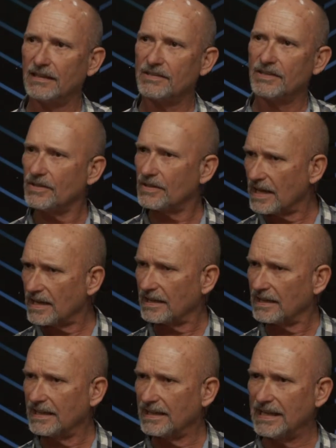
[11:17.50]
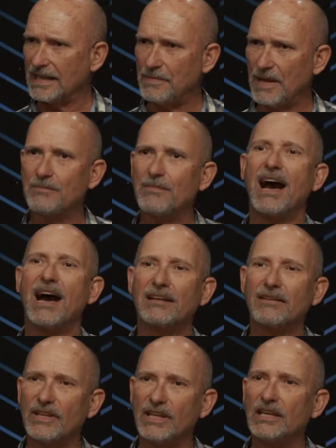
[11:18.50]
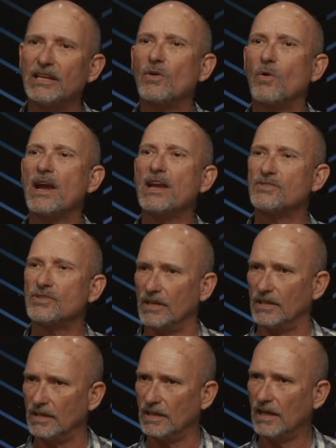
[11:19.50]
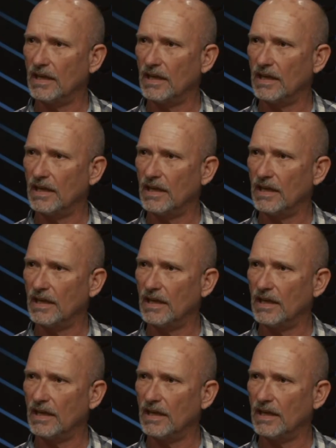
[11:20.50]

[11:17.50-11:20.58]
So you got to keep him out of the equation.